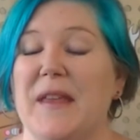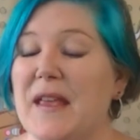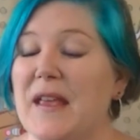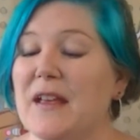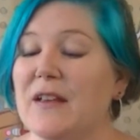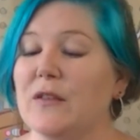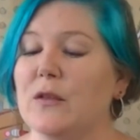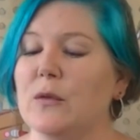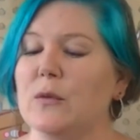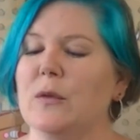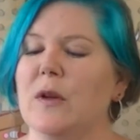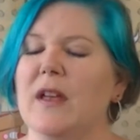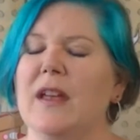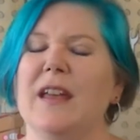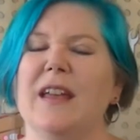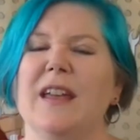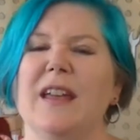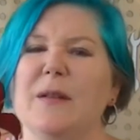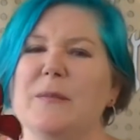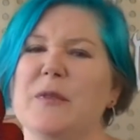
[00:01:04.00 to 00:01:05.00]
So
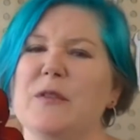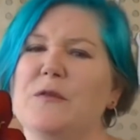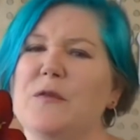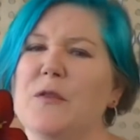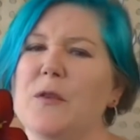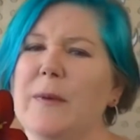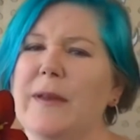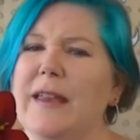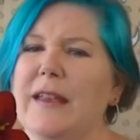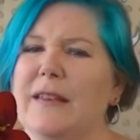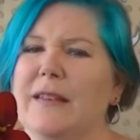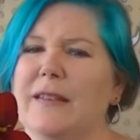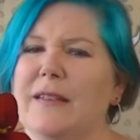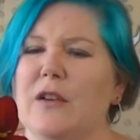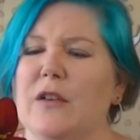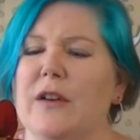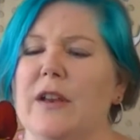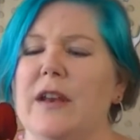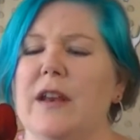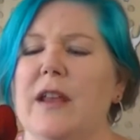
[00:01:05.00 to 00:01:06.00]
before we get
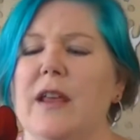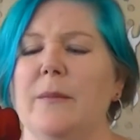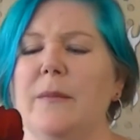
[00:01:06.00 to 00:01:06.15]
started,